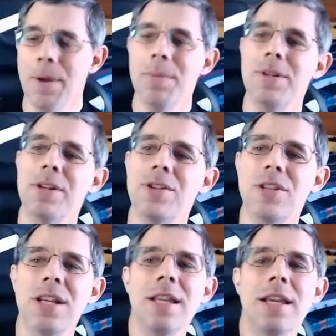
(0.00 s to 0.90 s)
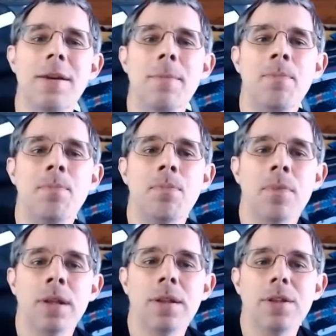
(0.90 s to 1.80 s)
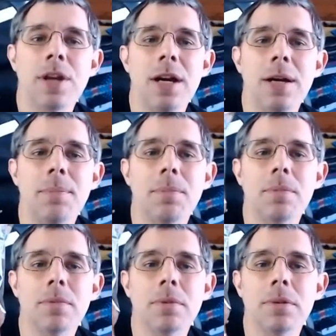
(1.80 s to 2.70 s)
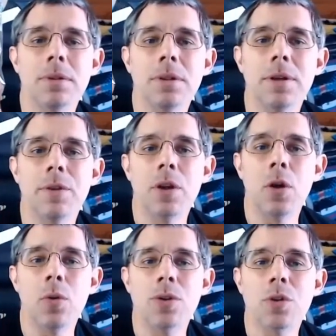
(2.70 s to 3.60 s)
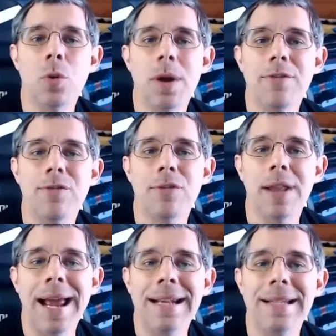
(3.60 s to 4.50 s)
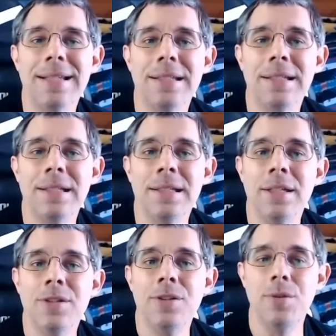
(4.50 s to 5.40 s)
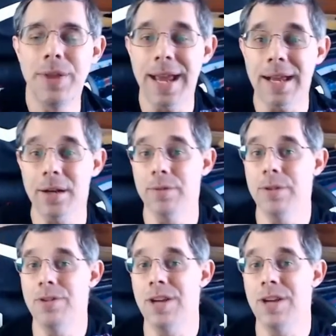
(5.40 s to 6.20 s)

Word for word: I mean, you can see the the top of the cone is quite flat to that of the